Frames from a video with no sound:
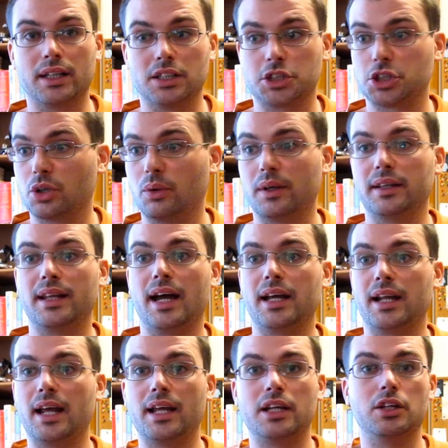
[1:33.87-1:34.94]
is showing
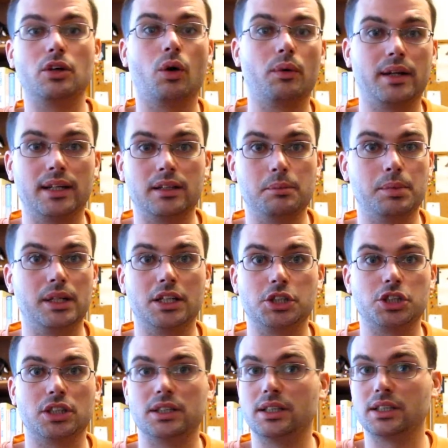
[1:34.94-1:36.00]
that, hey, you don't need to be a
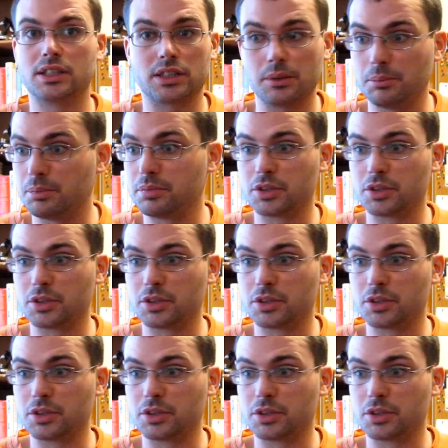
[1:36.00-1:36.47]
genius to